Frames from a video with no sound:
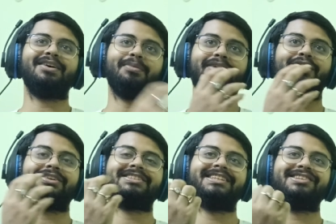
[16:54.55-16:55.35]
Oh my
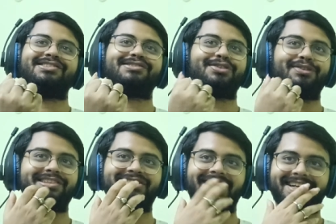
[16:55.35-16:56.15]
god, she's so
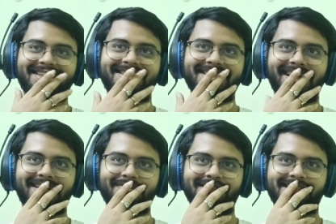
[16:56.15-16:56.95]
distracted she
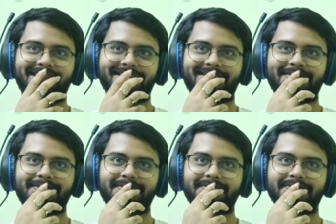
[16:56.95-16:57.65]
can't even see it.